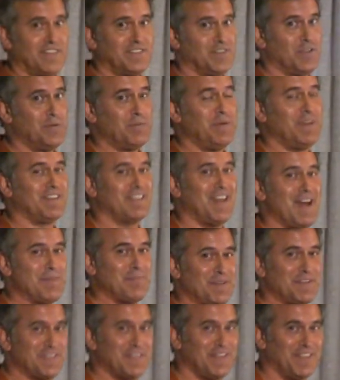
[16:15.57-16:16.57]
Don't be
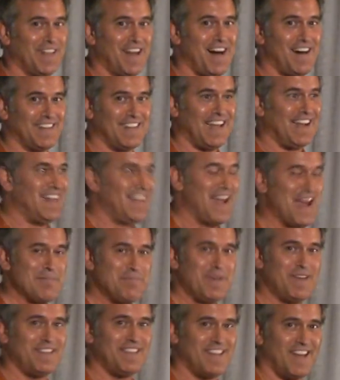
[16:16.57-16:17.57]
clapping too loud, lady.
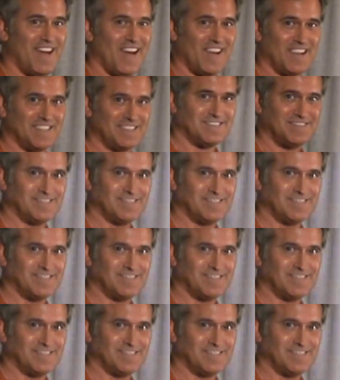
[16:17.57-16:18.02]
I've been there.